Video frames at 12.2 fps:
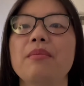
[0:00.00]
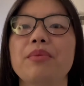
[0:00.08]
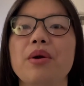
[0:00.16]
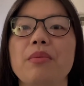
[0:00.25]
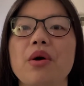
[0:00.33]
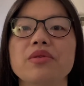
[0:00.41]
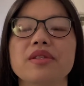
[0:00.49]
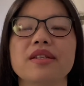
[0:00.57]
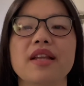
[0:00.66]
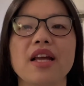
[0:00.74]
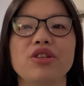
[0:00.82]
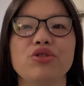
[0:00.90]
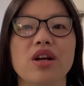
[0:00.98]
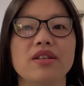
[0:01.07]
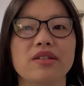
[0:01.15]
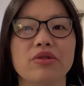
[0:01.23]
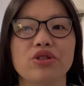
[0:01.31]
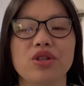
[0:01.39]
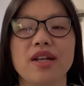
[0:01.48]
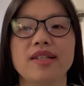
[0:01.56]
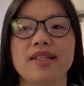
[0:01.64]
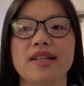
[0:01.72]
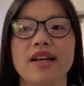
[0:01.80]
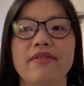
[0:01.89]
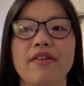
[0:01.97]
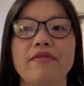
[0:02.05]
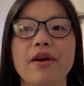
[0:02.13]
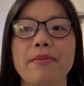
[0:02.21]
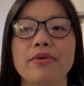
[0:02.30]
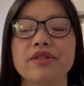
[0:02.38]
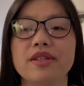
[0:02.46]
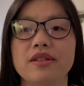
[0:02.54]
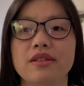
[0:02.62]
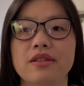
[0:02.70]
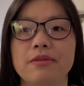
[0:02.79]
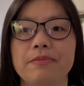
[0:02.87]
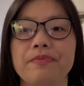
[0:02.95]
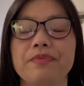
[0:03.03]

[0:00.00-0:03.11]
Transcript: promotes NASH-associated liver fibrosis.